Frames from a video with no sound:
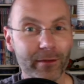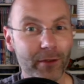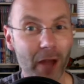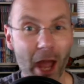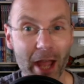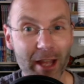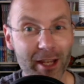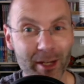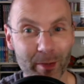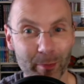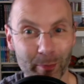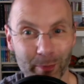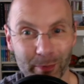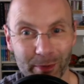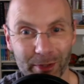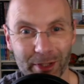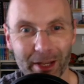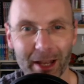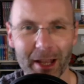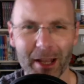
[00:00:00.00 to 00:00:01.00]

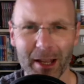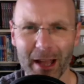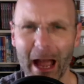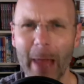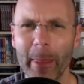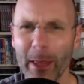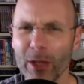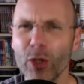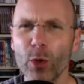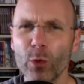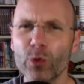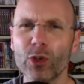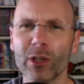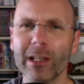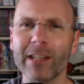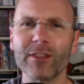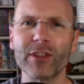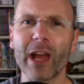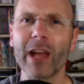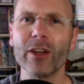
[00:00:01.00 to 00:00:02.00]
names? And they
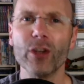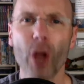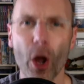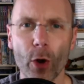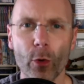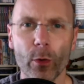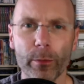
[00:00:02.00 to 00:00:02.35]
usually say no.